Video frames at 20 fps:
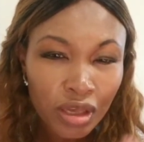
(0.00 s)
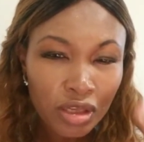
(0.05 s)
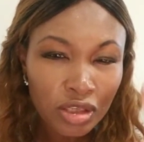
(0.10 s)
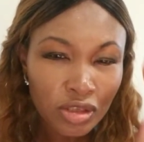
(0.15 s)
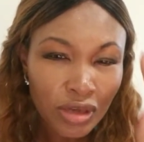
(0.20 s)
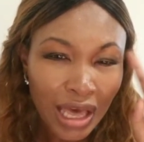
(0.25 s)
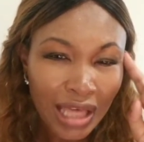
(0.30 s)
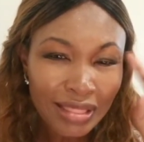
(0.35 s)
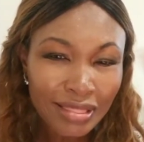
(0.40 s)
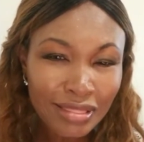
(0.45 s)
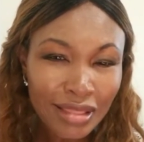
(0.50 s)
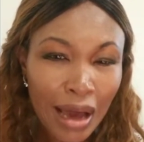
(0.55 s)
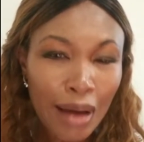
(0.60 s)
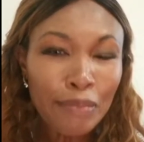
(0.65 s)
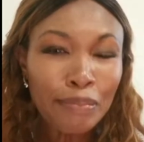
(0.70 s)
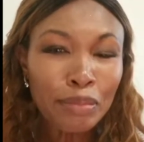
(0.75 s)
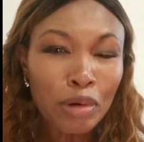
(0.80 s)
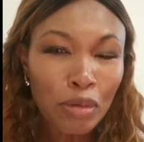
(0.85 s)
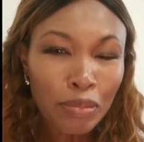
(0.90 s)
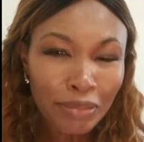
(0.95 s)
So at
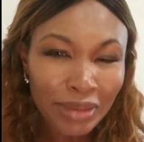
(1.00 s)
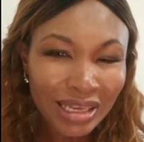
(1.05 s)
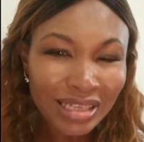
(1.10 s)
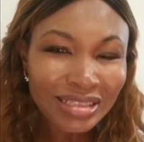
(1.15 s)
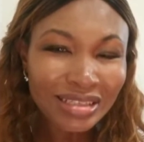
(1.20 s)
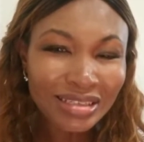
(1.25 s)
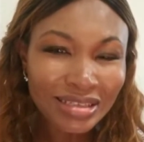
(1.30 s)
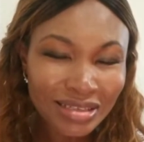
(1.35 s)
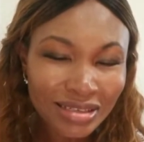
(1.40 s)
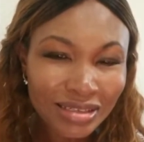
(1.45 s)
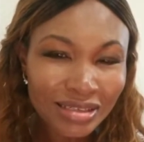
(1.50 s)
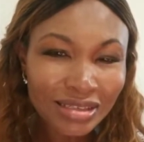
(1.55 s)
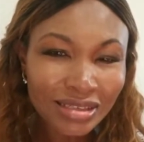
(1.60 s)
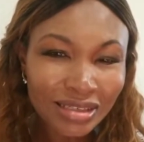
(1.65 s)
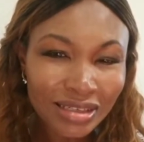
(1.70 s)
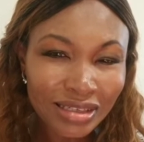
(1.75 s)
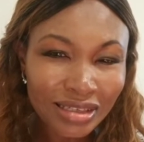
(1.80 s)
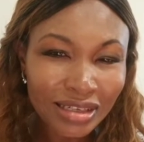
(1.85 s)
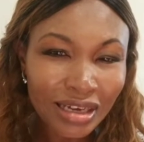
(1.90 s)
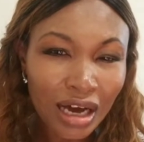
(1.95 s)
that moment,
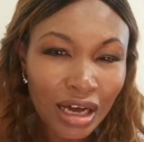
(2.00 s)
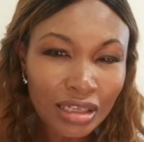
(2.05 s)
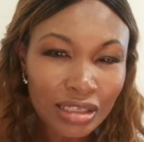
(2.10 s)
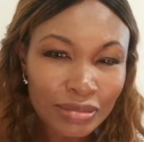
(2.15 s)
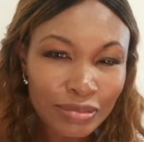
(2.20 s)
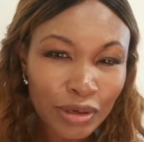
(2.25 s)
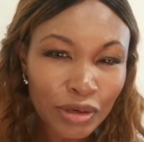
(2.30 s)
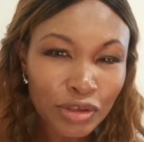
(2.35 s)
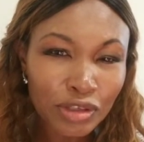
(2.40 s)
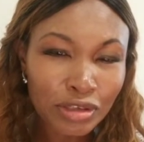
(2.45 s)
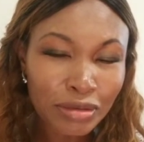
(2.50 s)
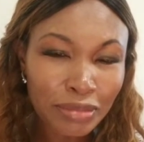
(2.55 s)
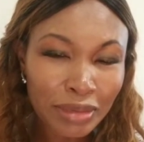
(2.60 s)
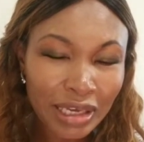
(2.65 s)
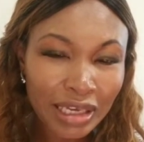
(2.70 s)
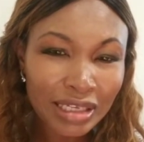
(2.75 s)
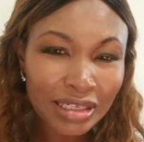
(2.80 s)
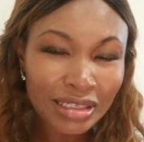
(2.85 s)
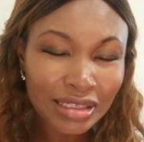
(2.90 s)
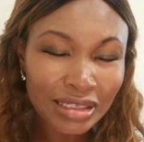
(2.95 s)
God spoke to me.